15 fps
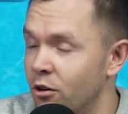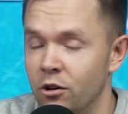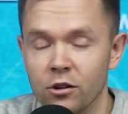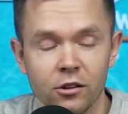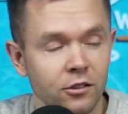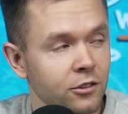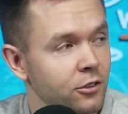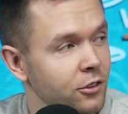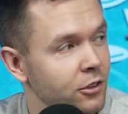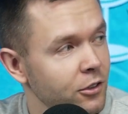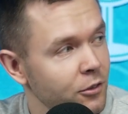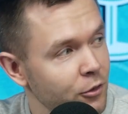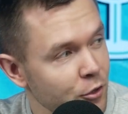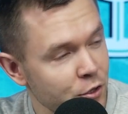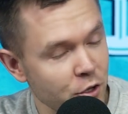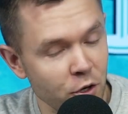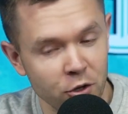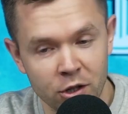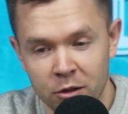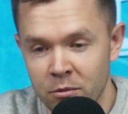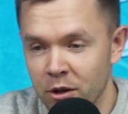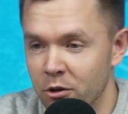Hall to
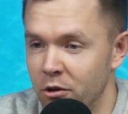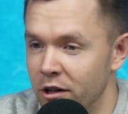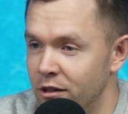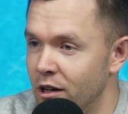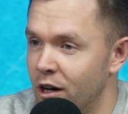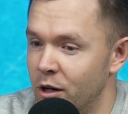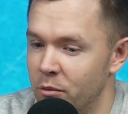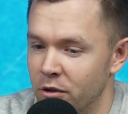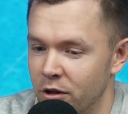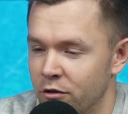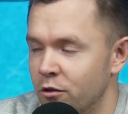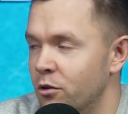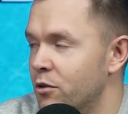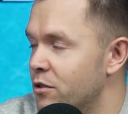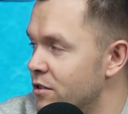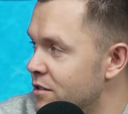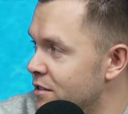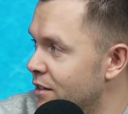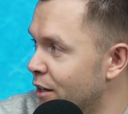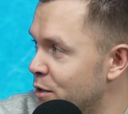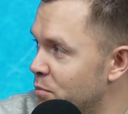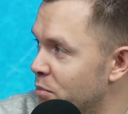show him a Greek derby. Of course, the